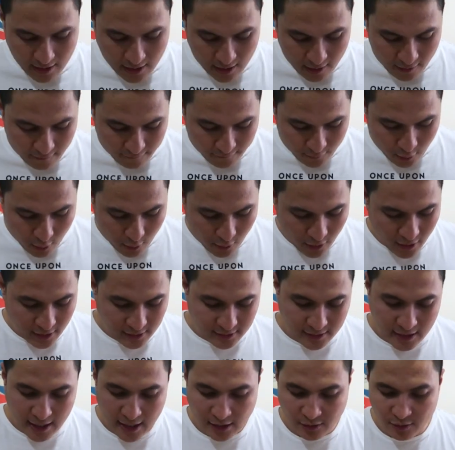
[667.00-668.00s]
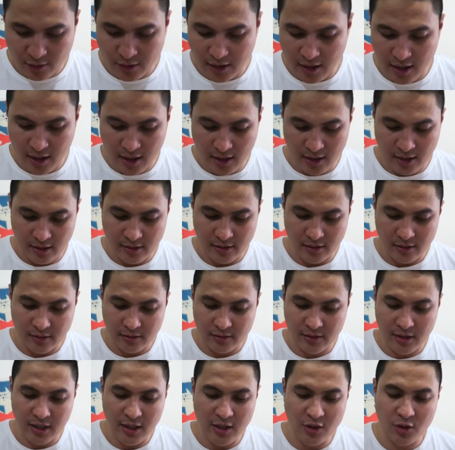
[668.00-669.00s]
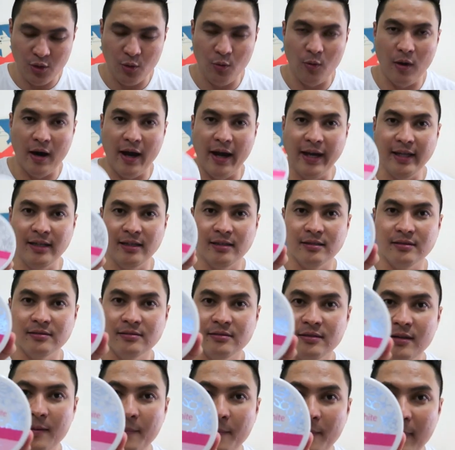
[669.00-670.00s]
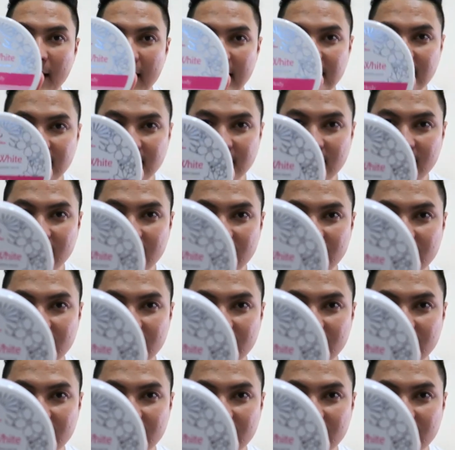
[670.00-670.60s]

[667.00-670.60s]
And of course, ito ding ginger white mask,